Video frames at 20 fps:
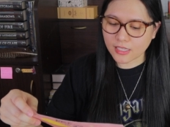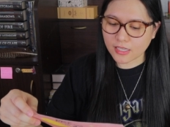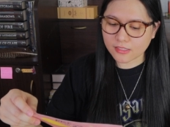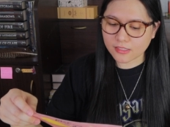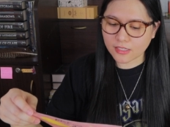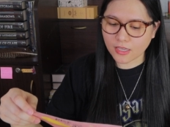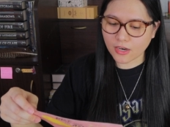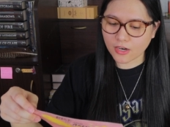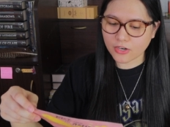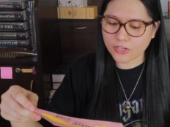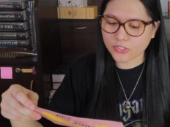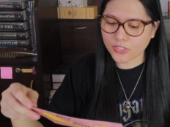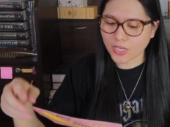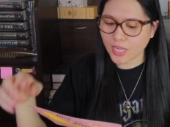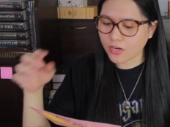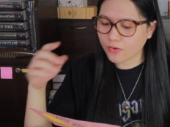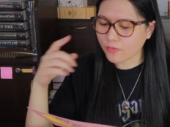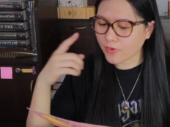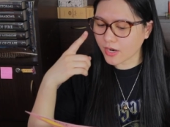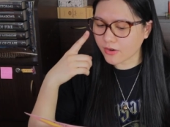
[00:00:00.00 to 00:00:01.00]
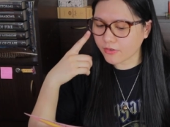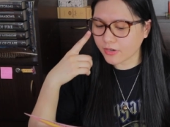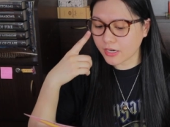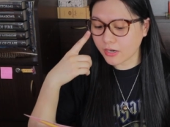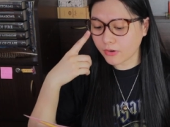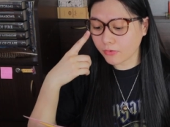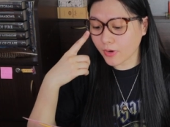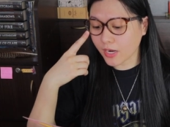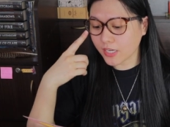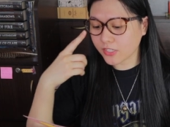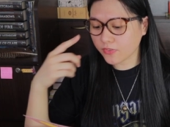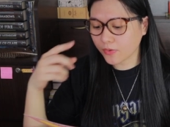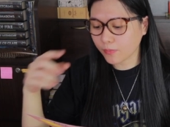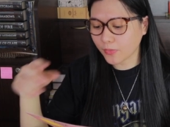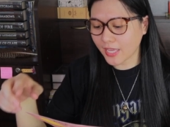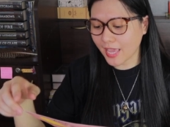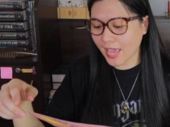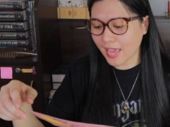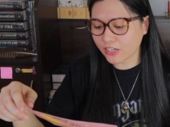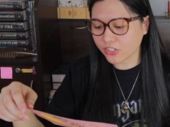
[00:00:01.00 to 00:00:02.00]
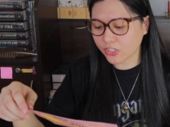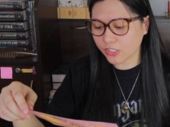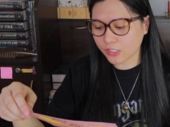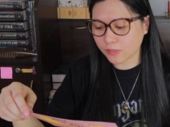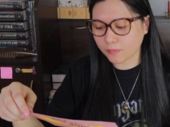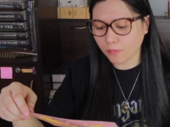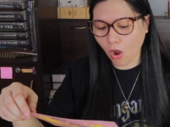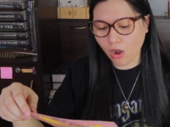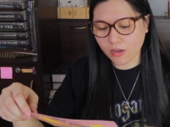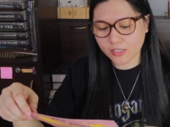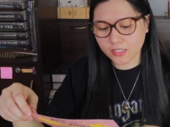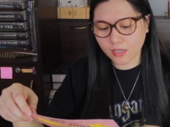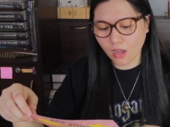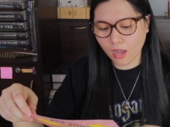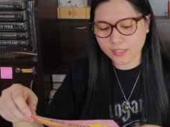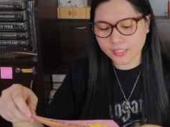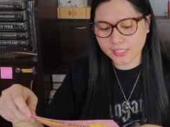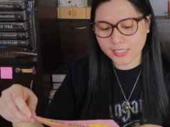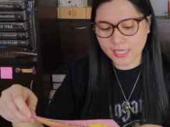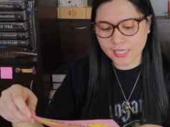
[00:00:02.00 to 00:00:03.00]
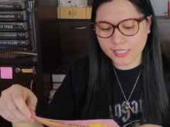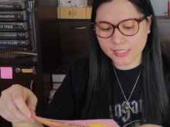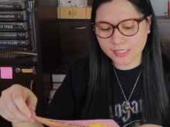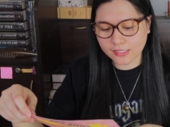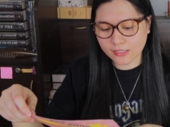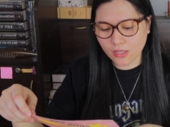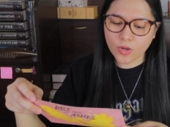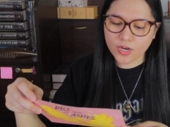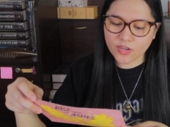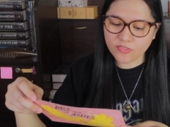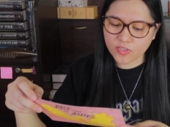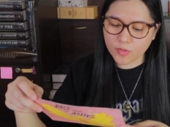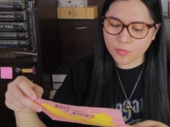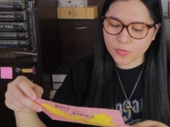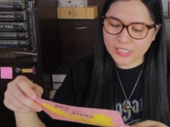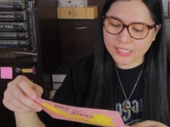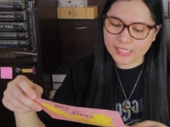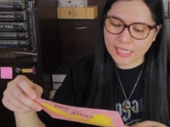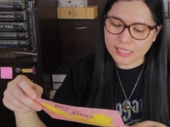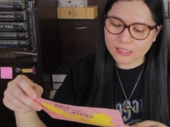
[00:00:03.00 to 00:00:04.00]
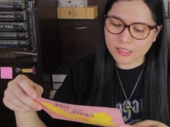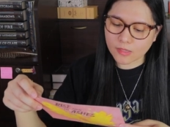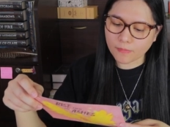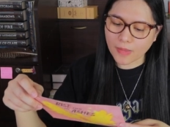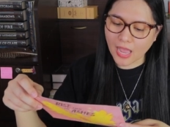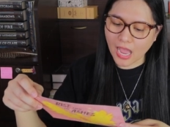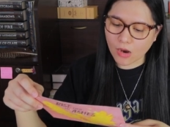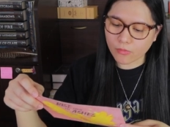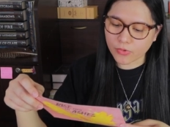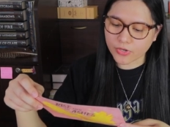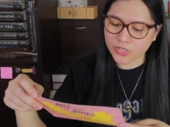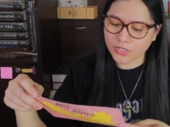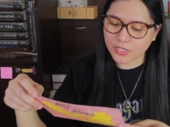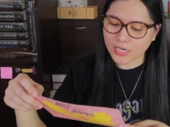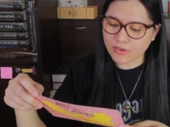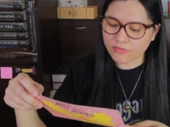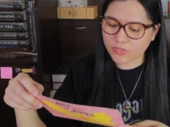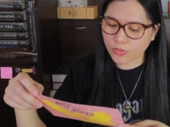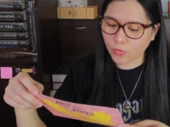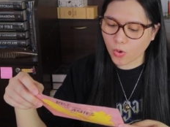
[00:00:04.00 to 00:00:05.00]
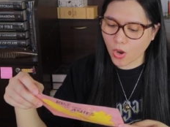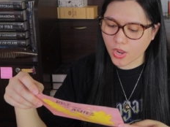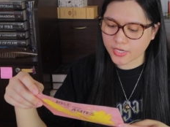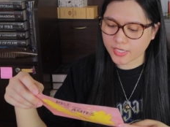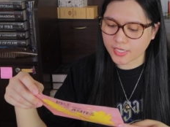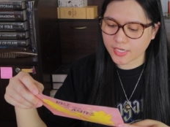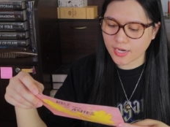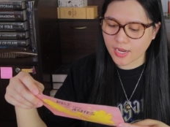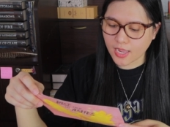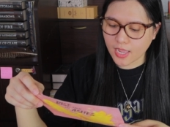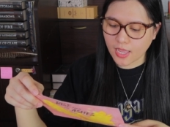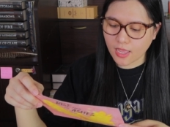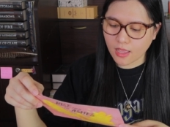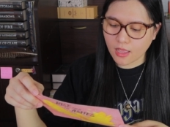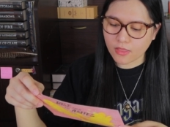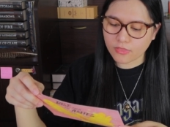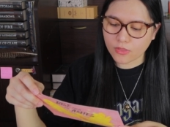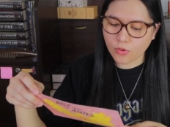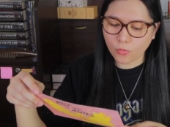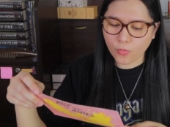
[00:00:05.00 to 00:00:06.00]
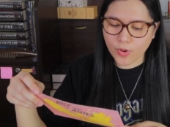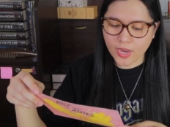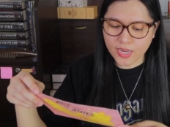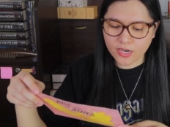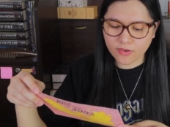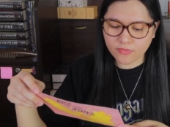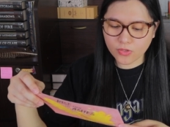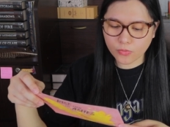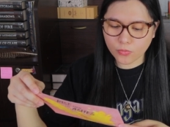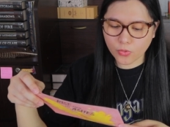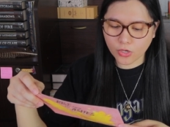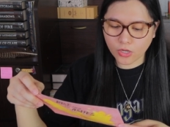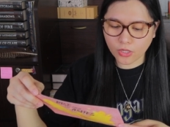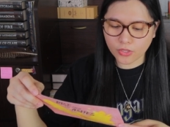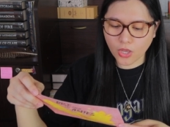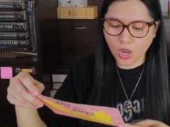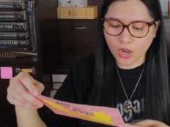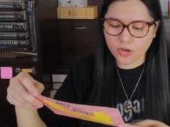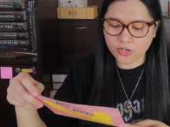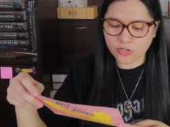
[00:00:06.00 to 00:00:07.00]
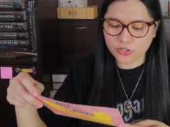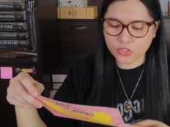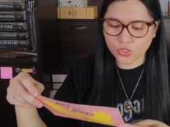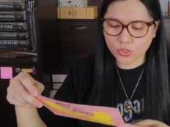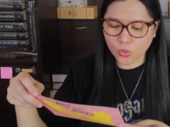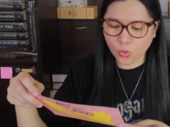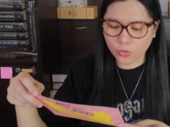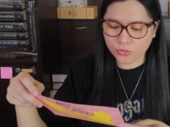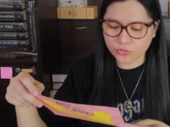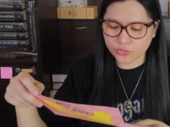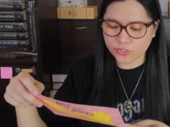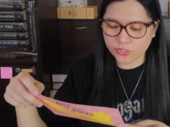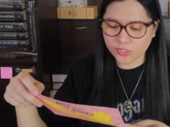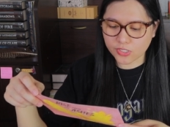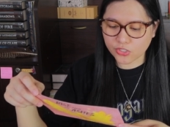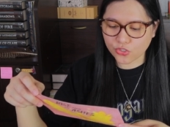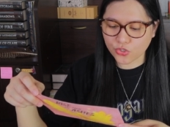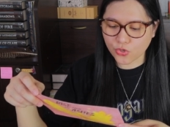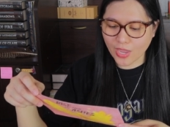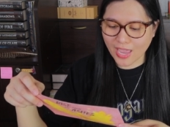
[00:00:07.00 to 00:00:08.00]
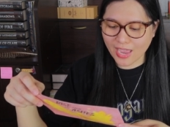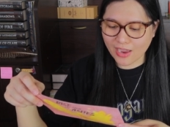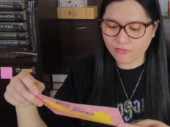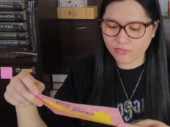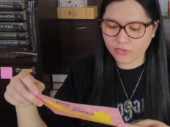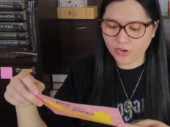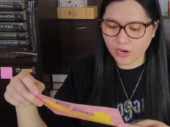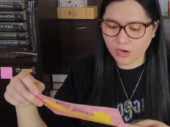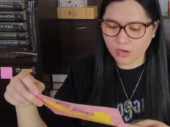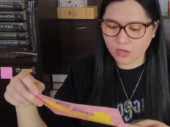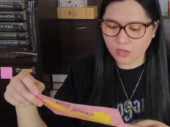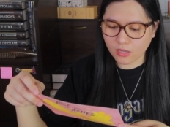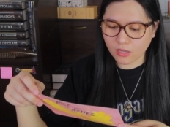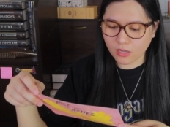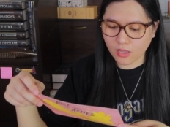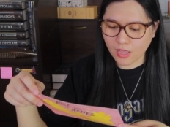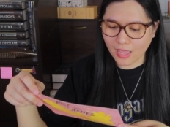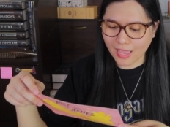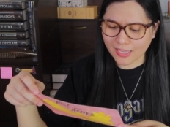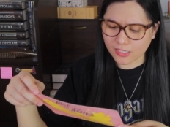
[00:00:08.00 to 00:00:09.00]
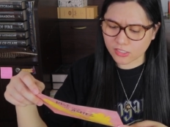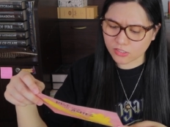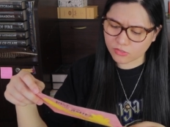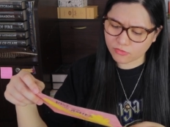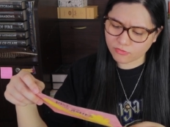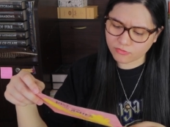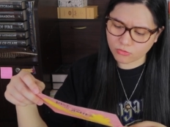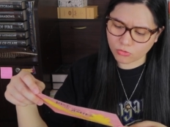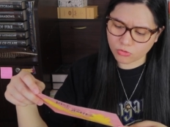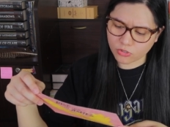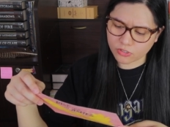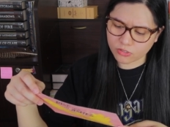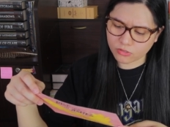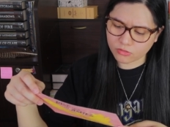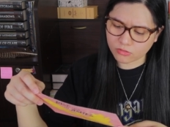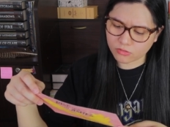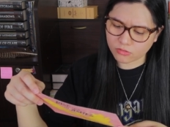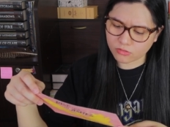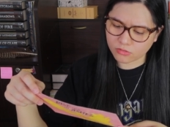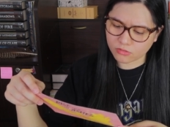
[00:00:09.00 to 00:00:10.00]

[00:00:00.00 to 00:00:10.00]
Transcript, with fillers: says here, January, Rise from the Ashes box contents. What if you possess a power you never wanted? the weight of the world on your shoulders that you ever asked for.